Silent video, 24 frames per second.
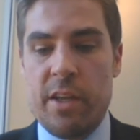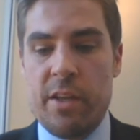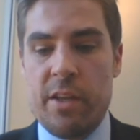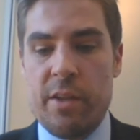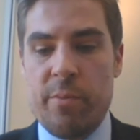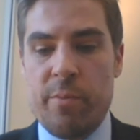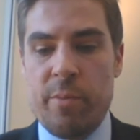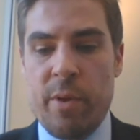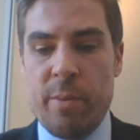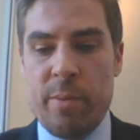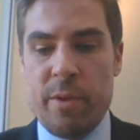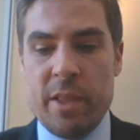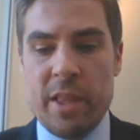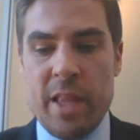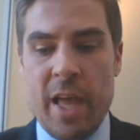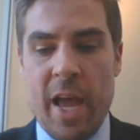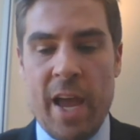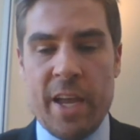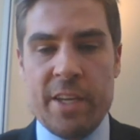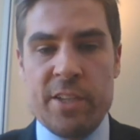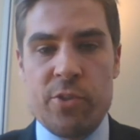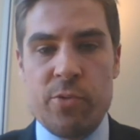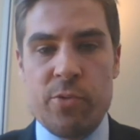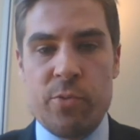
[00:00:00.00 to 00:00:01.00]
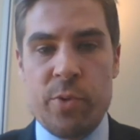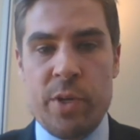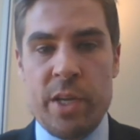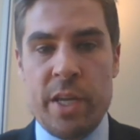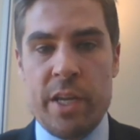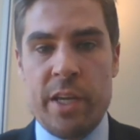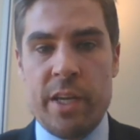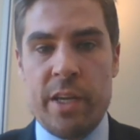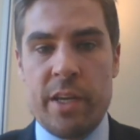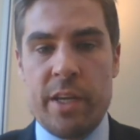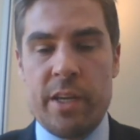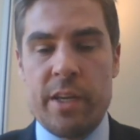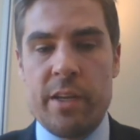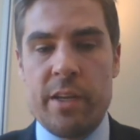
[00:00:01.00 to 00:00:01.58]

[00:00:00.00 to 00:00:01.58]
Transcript: Maybe last week,